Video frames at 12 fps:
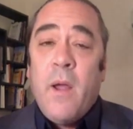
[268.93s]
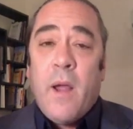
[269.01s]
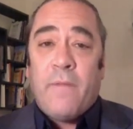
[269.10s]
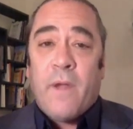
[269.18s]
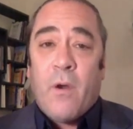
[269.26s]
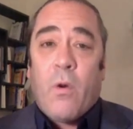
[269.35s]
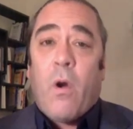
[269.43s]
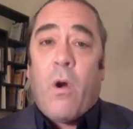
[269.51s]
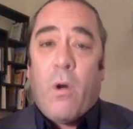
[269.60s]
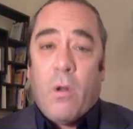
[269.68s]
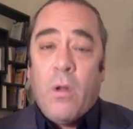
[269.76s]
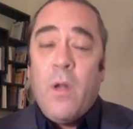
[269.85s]
and they were
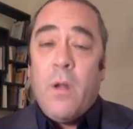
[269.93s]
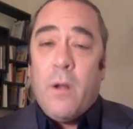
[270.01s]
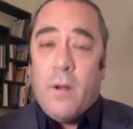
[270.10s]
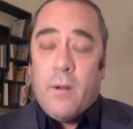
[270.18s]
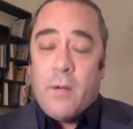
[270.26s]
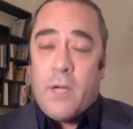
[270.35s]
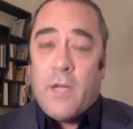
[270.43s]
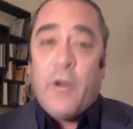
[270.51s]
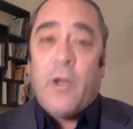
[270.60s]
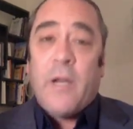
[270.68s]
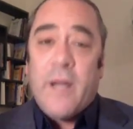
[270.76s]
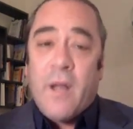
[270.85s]
all
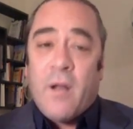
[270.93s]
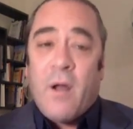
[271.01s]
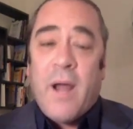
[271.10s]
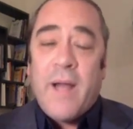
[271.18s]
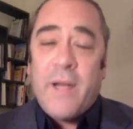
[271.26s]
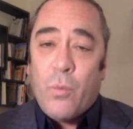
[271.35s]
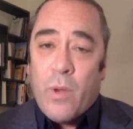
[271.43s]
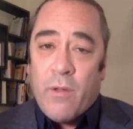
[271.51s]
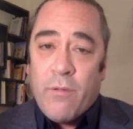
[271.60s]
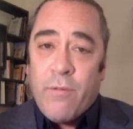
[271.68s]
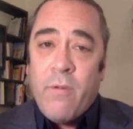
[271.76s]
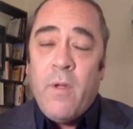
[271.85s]
clearly aligned
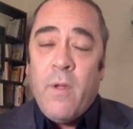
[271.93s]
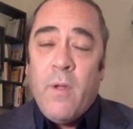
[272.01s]
with